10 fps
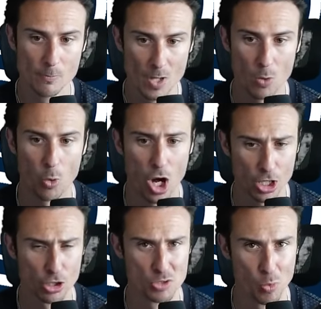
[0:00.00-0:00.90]

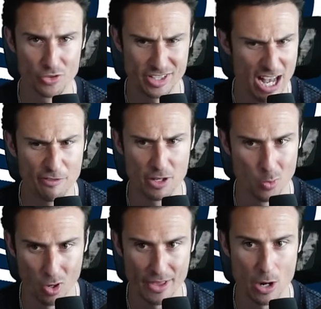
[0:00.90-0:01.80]
Walker's definitely
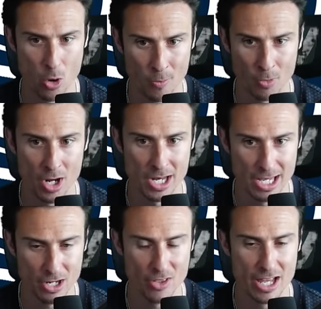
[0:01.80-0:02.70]
more of that home run
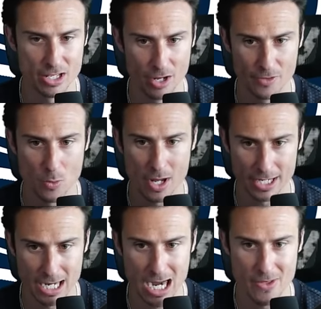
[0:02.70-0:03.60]
hitter that, if you want a
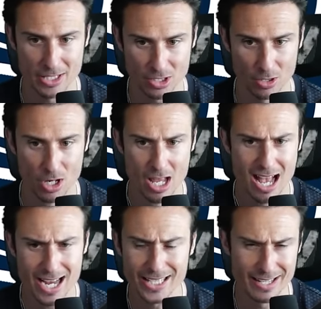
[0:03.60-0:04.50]
guy that's going
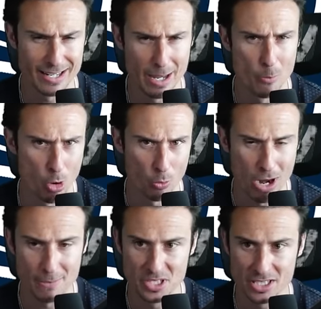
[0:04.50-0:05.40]
to, he's going to get more
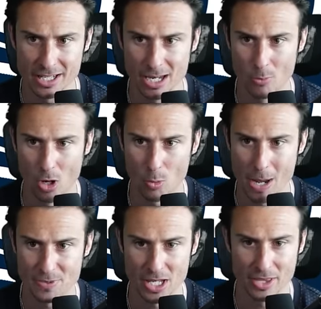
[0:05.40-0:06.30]
reps. He's going to get more
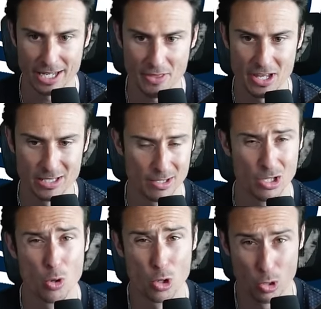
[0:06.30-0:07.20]
reps. I think he's a
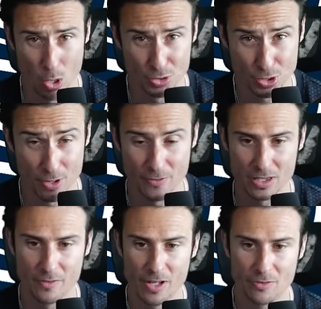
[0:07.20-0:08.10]
little closer to
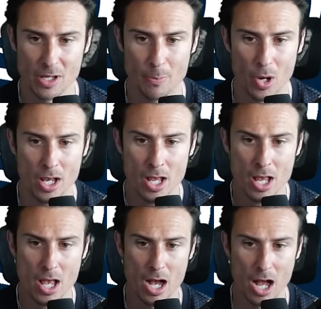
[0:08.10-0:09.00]
50-50, but
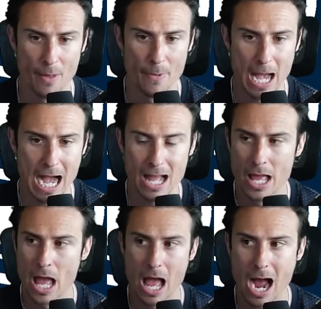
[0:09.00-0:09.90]

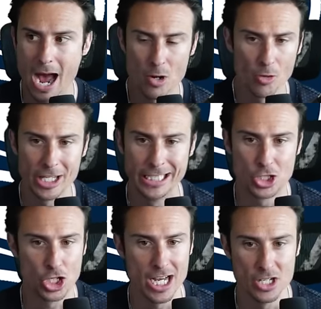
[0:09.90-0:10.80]
I don't think it
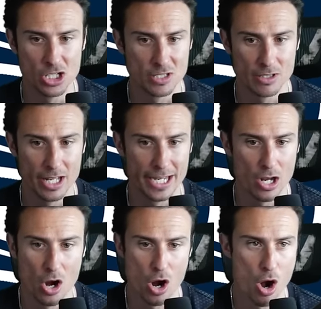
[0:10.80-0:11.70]
changes like
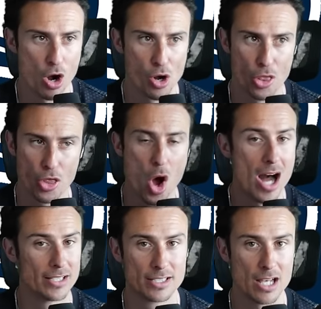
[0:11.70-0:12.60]
our
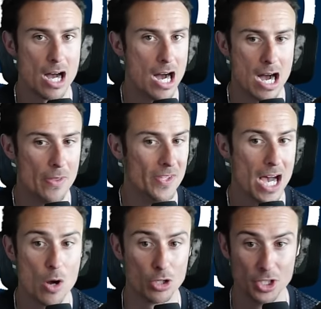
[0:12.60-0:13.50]
thoughts on
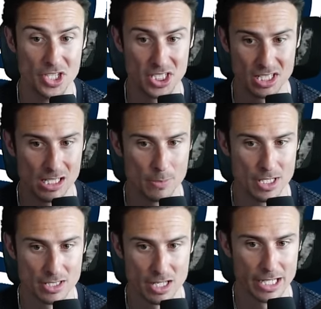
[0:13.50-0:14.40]
how good this team
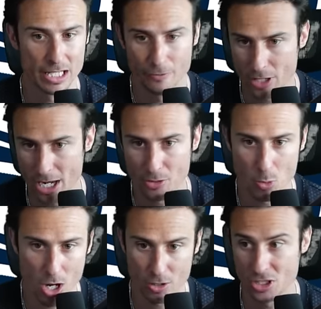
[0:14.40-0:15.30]
is. Like, if Kenneth
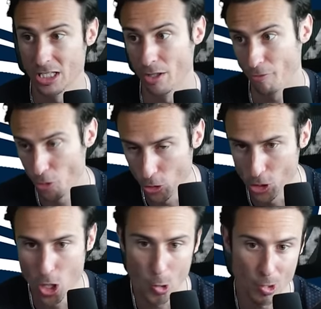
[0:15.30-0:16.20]
Walker's getting the full
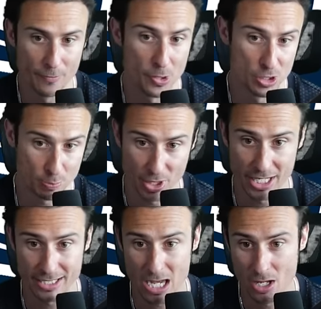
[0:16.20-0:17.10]
load, or if they're
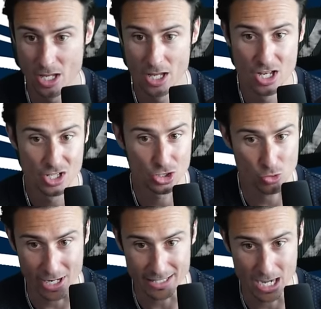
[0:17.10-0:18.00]
splitting down
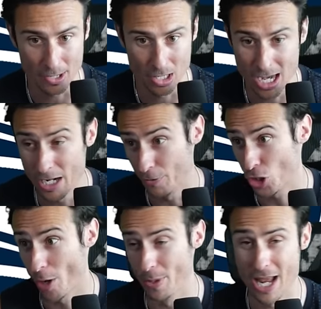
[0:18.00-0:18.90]
straight down the line, if
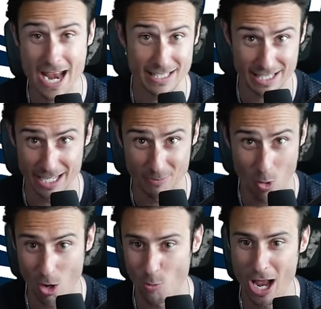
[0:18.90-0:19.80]
Charbonnet's getting
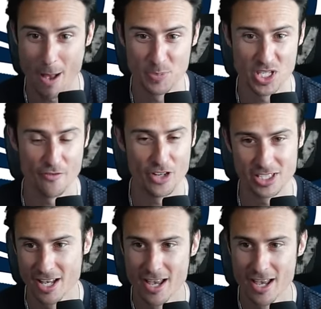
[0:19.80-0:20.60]
more reps, if it's,